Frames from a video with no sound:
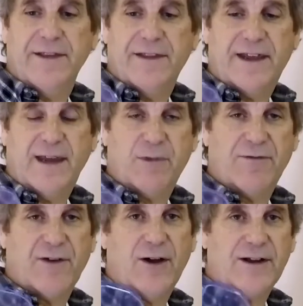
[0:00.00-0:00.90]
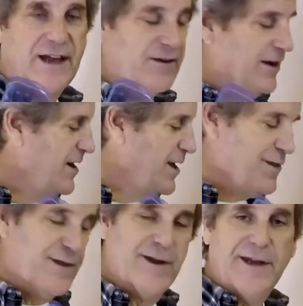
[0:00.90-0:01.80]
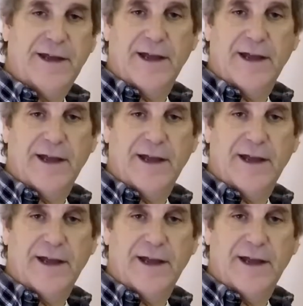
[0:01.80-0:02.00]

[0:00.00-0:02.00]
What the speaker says: They keep the fog down to nothing.